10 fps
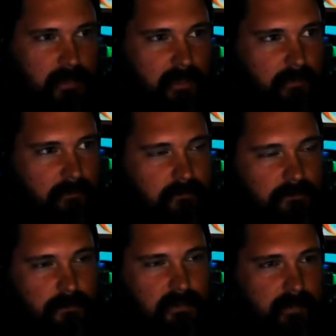
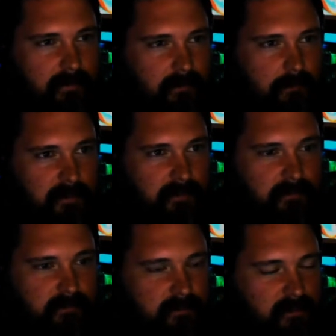128 gigabyte
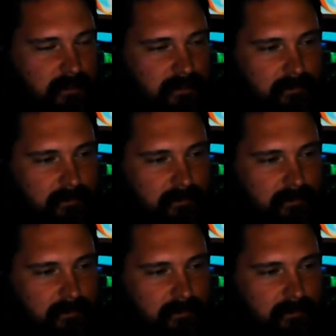SSD in it,